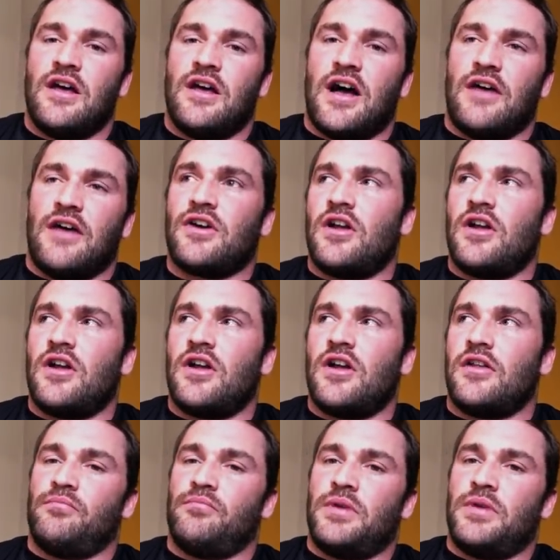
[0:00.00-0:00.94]
I think a lot
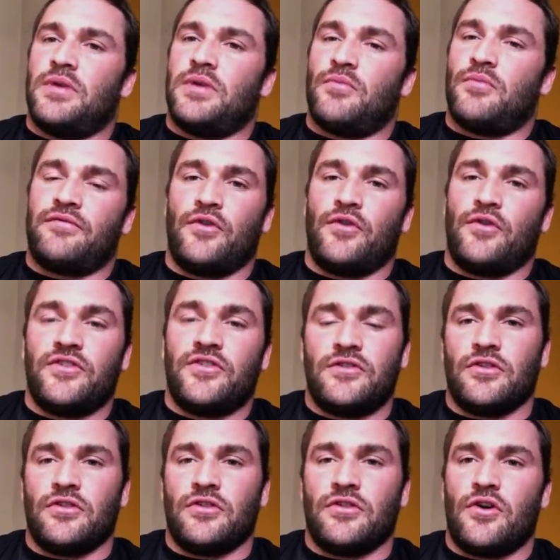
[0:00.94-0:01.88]
of people at first
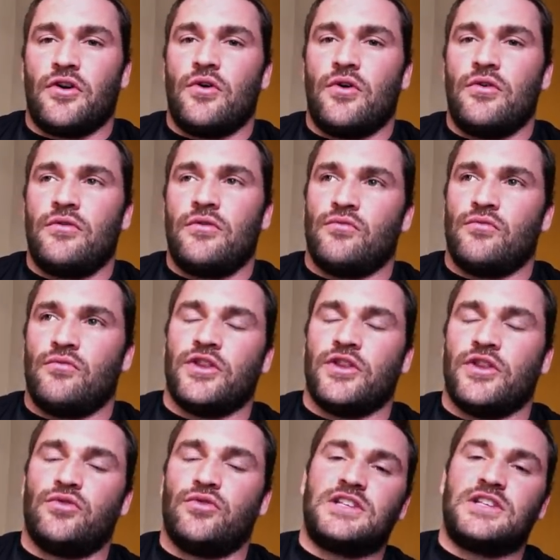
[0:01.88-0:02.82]
didn't know
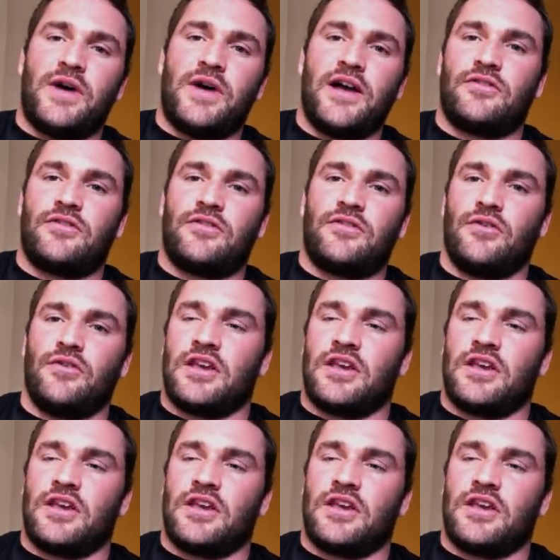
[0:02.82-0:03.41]
what to expect, so